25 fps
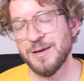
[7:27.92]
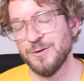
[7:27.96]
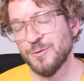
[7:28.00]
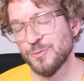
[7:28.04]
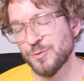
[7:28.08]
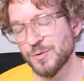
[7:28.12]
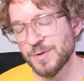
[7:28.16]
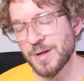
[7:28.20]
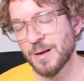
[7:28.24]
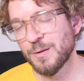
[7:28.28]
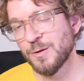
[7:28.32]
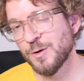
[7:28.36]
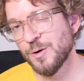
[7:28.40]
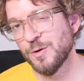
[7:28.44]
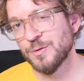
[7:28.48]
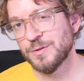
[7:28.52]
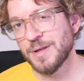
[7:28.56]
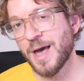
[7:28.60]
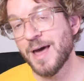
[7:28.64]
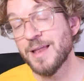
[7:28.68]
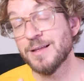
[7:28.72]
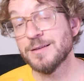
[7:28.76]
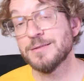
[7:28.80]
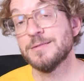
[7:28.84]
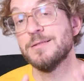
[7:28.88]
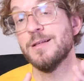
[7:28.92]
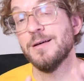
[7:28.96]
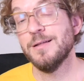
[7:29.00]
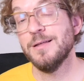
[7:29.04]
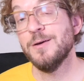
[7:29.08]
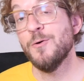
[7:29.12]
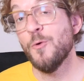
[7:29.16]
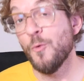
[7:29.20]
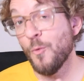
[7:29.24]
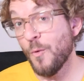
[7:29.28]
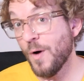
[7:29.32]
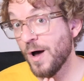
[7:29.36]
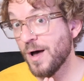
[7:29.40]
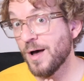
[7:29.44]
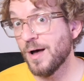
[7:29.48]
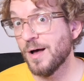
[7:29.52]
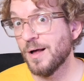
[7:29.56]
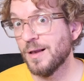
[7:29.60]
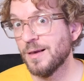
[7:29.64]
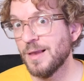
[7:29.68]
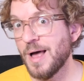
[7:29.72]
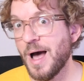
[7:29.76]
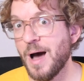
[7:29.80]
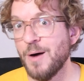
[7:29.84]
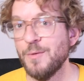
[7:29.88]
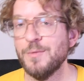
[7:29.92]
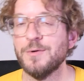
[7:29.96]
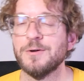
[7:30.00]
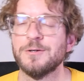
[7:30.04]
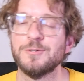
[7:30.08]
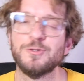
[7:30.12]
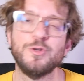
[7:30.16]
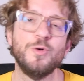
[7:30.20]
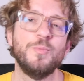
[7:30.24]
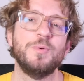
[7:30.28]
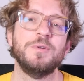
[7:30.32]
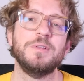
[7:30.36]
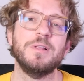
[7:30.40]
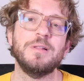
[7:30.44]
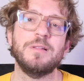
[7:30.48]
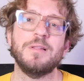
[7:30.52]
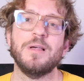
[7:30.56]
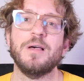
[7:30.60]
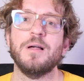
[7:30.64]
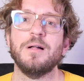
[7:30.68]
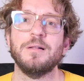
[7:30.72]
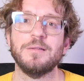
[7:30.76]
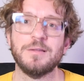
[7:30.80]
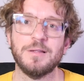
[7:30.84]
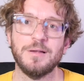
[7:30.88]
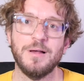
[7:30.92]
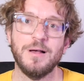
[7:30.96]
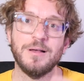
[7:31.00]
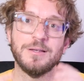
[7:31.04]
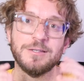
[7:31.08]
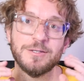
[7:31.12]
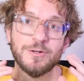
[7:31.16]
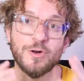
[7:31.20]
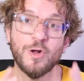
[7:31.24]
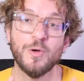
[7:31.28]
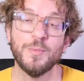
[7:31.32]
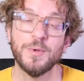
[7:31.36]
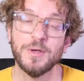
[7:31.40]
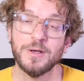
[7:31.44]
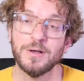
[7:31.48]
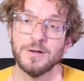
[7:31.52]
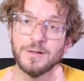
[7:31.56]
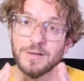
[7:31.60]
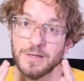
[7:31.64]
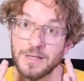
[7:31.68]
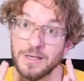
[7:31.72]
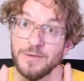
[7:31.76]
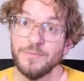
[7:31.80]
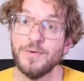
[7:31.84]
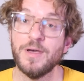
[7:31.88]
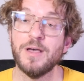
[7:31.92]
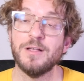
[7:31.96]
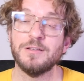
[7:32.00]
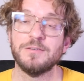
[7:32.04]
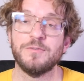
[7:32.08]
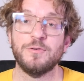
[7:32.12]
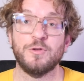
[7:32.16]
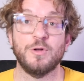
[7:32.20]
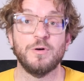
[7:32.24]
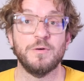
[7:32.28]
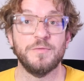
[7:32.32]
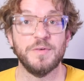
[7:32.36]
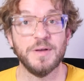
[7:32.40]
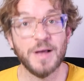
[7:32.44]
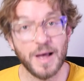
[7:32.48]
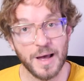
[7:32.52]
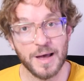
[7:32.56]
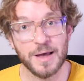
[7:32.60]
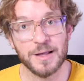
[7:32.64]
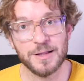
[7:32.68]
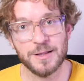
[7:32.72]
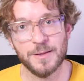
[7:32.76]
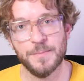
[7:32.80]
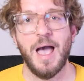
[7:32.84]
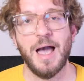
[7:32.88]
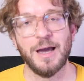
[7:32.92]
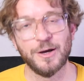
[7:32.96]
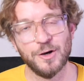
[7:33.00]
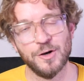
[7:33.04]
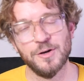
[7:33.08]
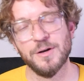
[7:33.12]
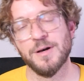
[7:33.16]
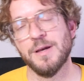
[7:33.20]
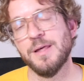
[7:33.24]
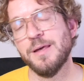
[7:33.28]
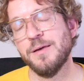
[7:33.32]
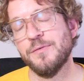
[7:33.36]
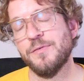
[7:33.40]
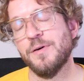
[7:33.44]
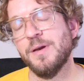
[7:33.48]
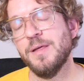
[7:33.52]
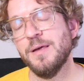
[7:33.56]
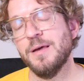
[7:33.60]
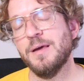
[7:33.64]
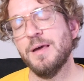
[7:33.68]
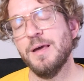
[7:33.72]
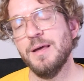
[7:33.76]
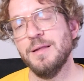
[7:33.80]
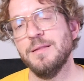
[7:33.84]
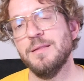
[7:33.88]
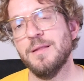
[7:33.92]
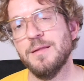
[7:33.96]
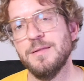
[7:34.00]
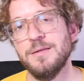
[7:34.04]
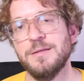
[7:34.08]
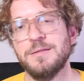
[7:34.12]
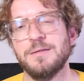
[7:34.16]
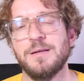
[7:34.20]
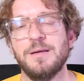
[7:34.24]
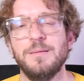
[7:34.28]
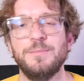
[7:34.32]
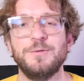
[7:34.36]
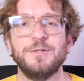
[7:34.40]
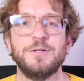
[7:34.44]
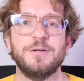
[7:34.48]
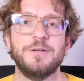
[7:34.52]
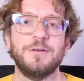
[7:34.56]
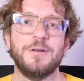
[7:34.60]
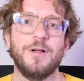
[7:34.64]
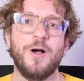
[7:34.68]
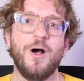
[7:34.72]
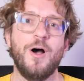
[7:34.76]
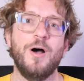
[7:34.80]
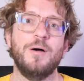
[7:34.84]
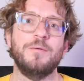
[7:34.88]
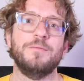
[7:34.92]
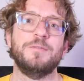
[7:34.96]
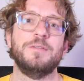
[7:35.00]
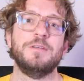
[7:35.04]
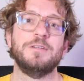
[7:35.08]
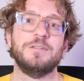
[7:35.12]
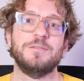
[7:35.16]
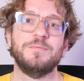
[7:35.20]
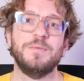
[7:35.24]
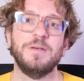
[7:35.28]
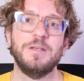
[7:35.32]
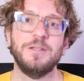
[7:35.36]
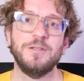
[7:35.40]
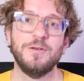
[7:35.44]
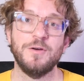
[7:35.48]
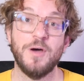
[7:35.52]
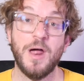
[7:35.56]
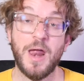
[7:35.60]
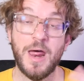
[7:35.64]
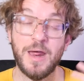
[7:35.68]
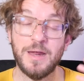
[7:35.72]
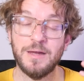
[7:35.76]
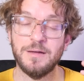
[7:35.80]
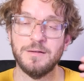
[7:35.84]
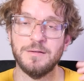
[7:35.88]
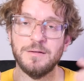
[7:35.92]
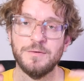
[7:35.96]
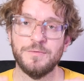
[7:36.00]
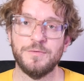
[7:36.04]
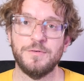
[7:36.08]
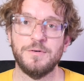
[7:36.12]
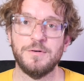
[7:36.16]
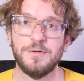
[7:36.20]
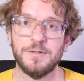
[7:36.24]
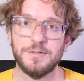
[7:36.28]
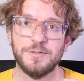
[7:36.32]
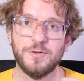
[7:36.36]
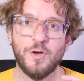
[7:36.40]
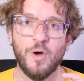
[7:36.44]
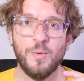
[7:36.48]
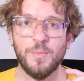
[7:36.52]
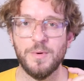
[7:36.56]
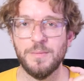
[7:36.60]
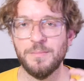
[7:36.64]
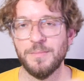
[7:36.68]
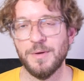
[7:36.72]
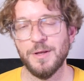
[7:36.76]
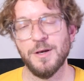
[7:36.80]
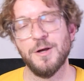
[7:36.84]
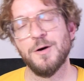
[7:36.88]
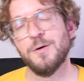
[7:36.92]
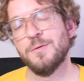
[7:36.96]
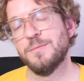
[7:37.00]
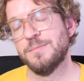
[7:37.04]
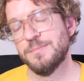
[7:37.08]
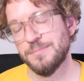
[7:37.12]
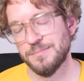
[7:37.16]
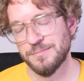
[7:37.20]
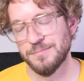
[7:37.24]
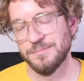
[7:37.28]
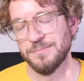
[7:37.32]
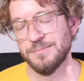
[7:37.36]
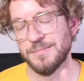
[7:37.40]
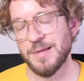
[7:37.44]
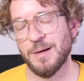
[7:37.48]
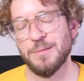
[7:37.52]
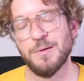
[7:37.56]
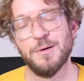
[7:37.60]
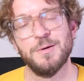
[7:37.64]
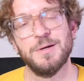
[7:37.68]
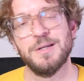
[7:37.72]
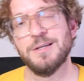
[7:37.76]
you to download and study well our super detailed Astronomical Events Photography Guide. I'm gonna leave a link in the description of this video and in the first comment below. Download